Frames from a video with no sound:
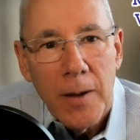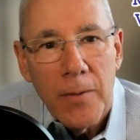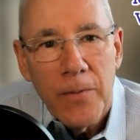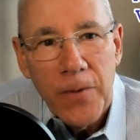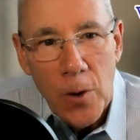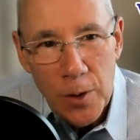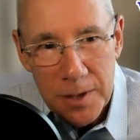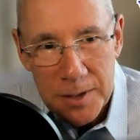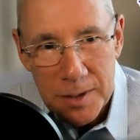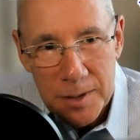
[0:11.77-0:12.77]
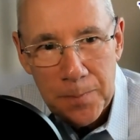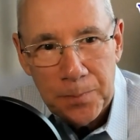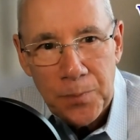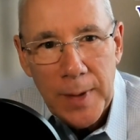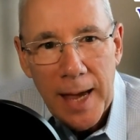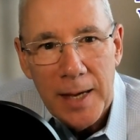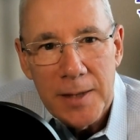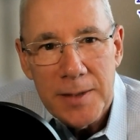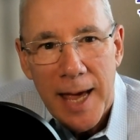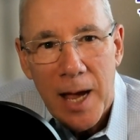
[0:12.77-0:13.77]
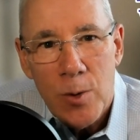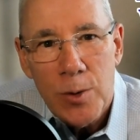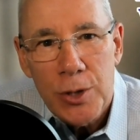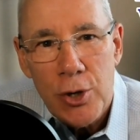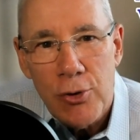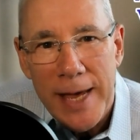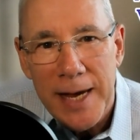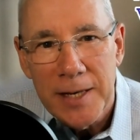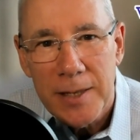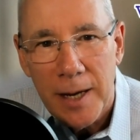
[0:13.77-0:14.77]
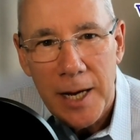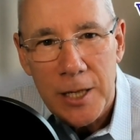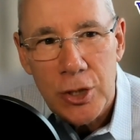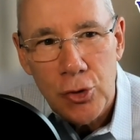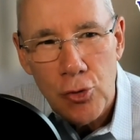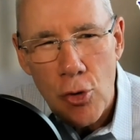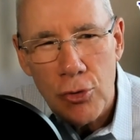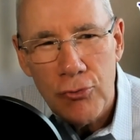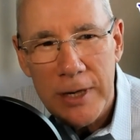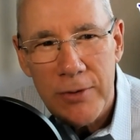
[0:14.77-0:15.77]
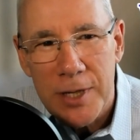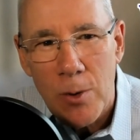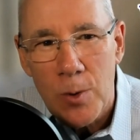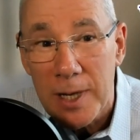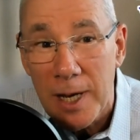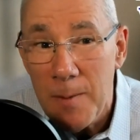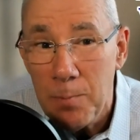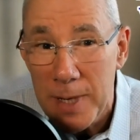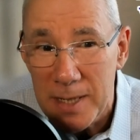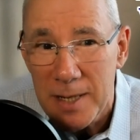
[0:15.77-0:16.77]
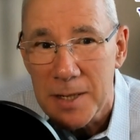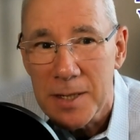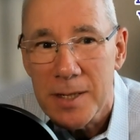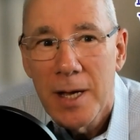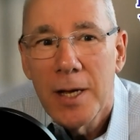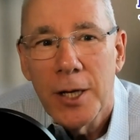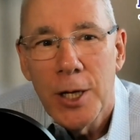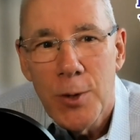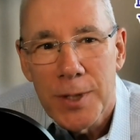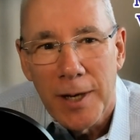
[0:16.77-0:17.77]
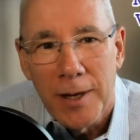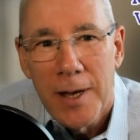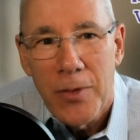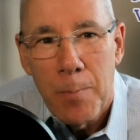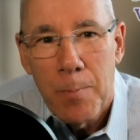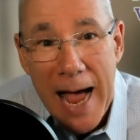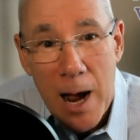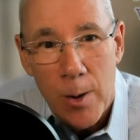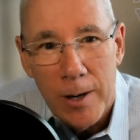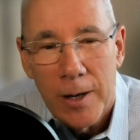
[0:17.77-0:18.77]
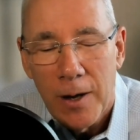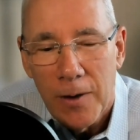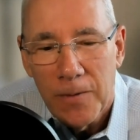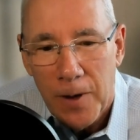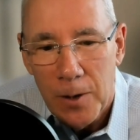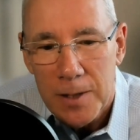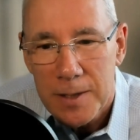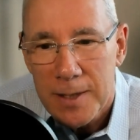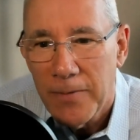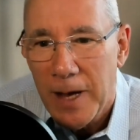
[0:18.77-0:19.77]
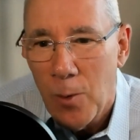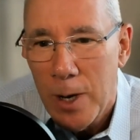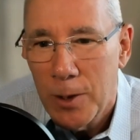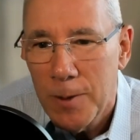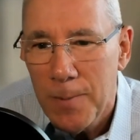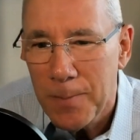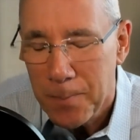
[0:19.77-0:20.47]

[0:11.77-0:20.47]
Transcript: focus and how to create extraordinary results in business using the power of focus. Fa, welcome.